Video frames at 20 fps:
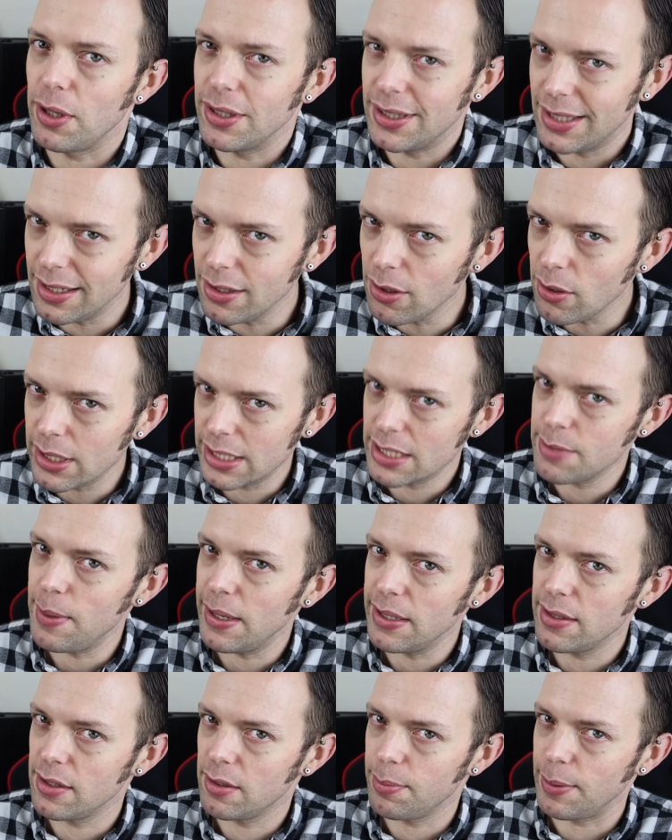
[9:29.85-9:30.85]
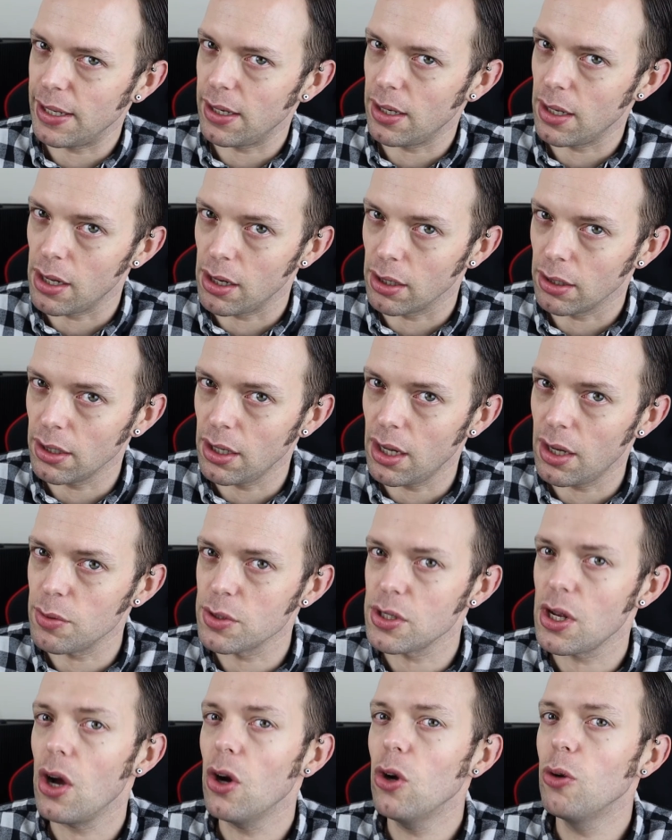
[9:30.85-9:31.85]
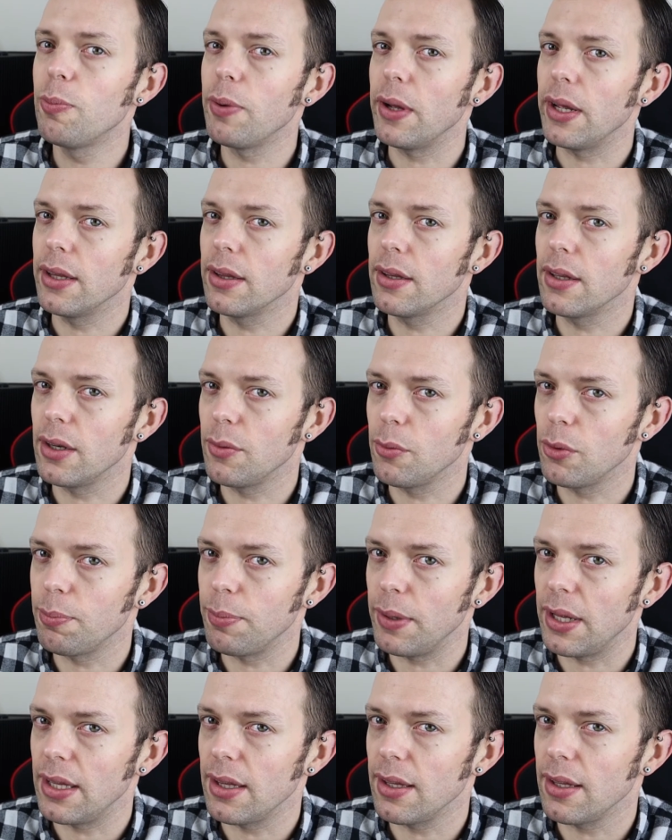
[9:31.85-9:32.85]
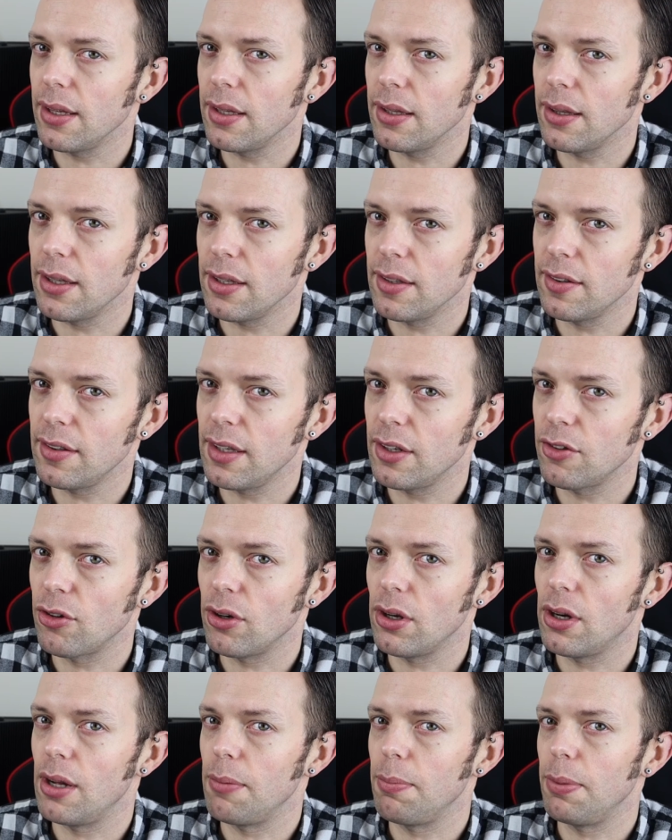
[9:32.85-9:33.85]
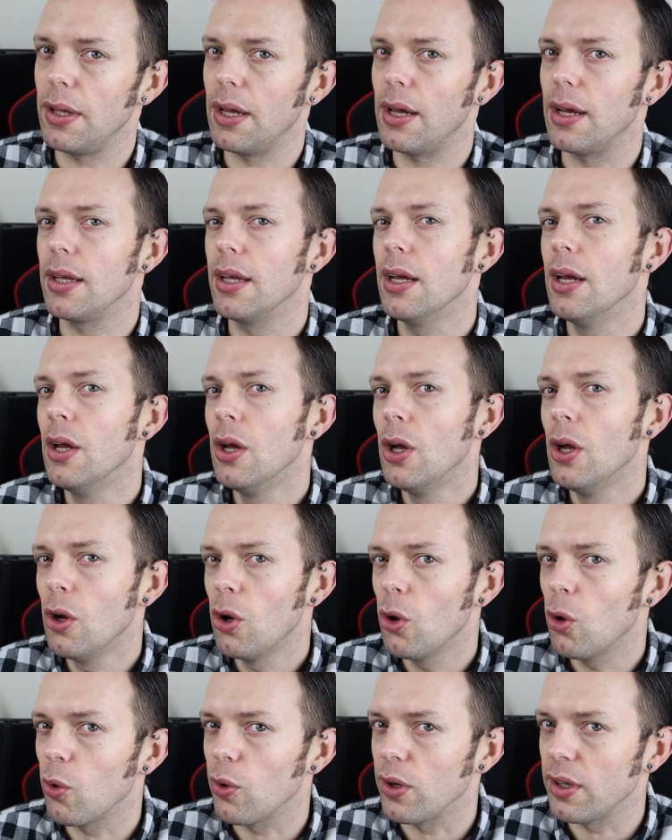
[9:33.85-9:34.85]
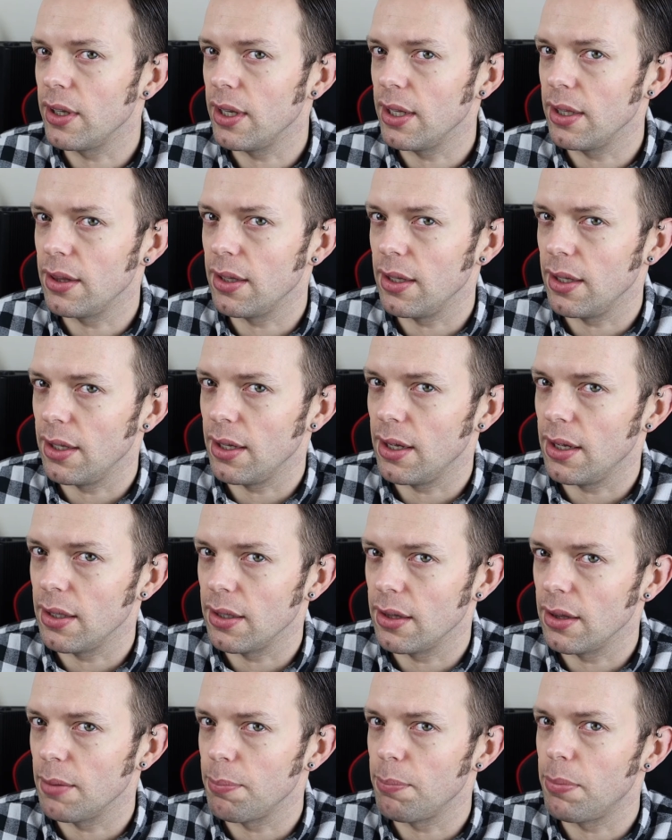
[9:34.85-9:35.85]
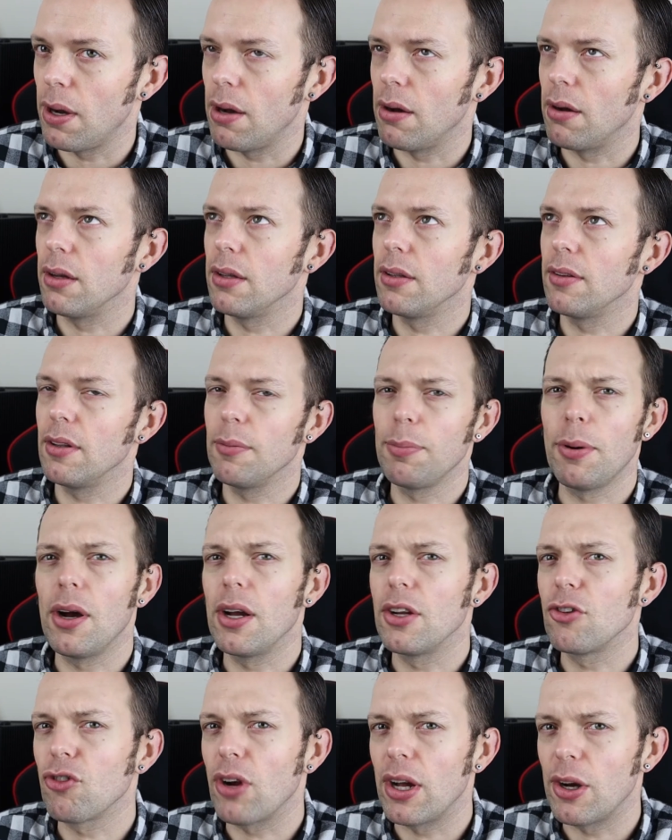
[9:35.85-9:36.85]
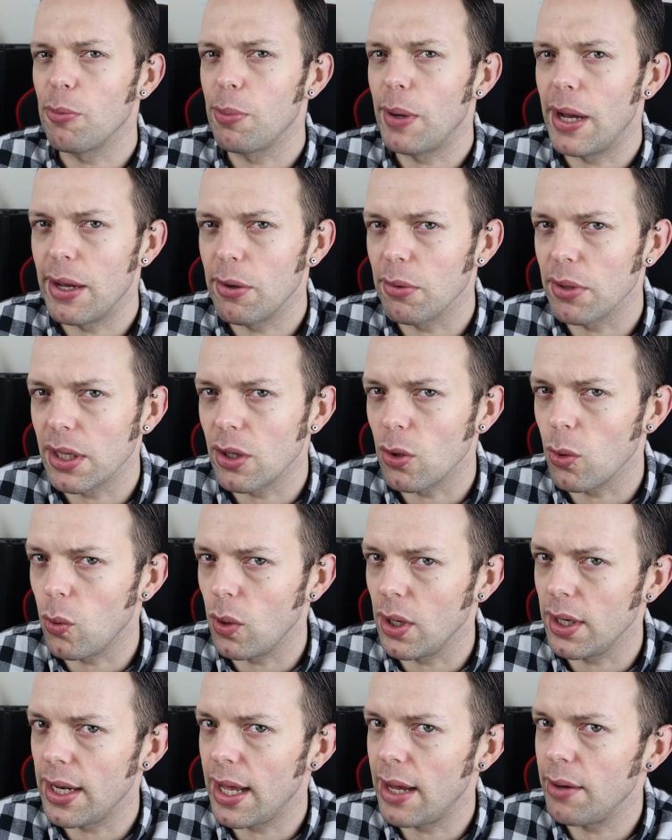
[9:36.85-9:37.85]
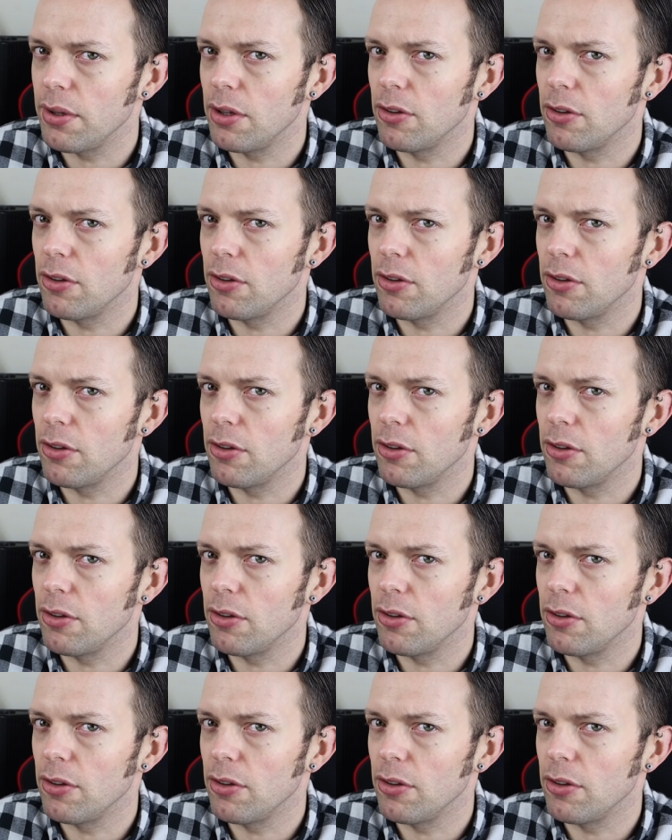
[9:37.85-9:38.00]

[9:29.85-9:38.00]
I did not expect it to be a lager. I was hoping that it would be the, the Citra IPA or indeed the uh, the pine is it the Pine Trail Pale they call it now.